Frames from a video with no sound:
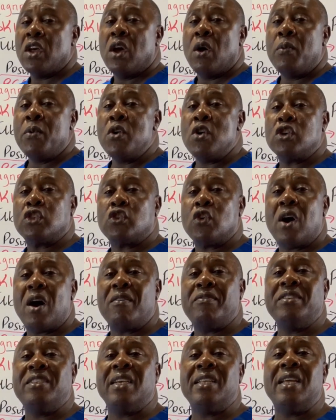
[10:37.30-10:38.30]
We also
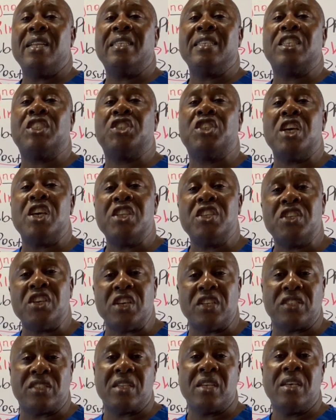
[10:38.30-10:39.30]
have genetic
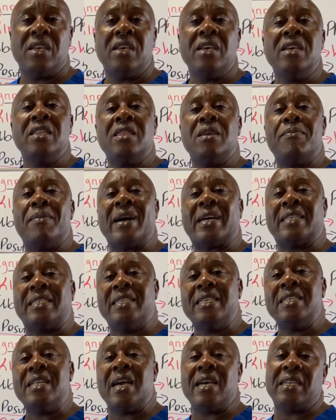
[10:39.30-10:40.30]
changes in the
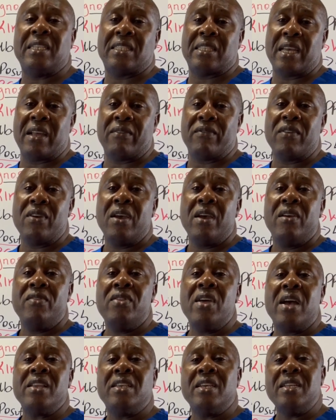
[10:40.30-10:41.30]
bacteria itself. There
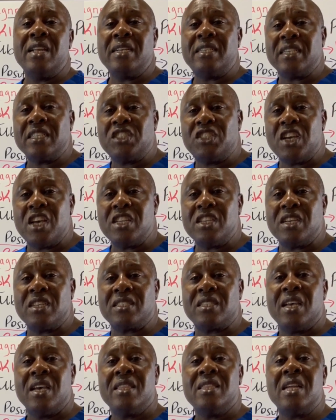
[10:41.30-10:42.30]
are genetic changes
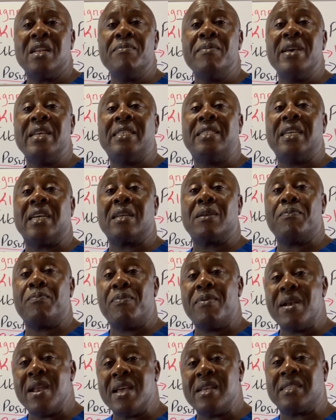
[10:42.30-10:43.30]
that may take
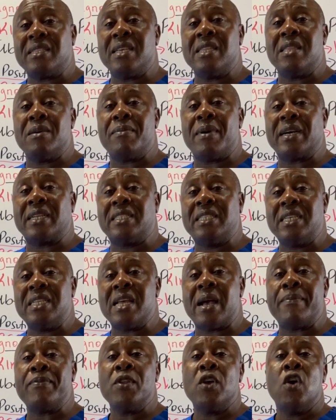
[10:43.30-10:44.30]
place in the
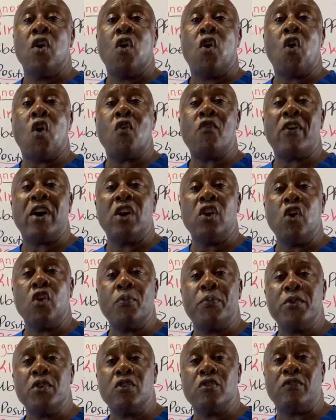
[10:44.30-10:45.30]
bacteria over a long
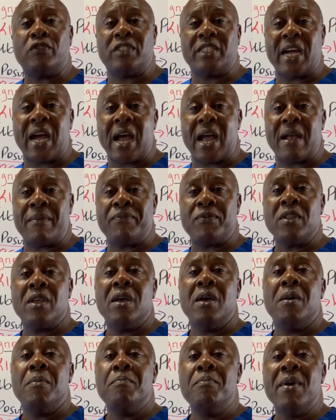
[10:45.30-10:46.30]
period of time,
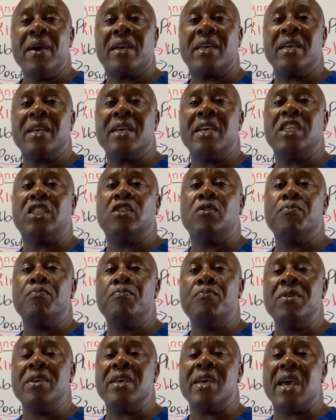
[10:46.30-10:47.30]
making it
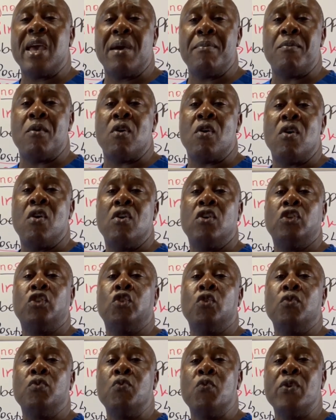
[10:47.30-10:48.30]
be able
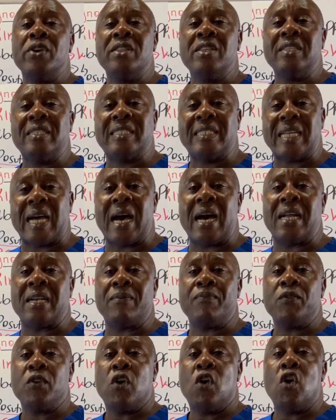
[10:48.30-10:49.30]
to withstand
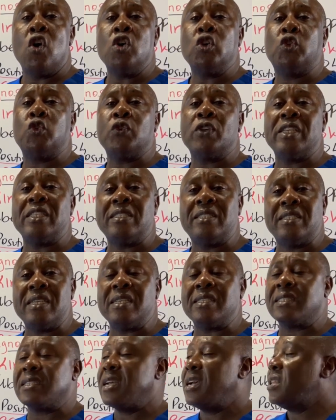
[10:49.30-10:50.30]
or to
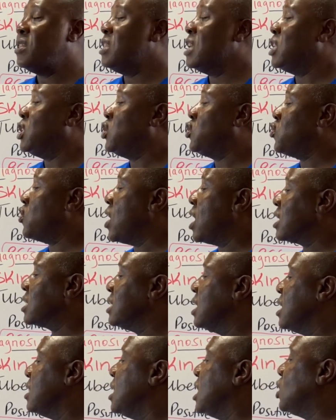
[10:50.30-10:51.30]
resist the drugs
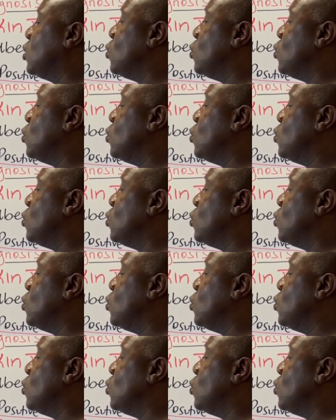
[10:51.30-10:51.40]
that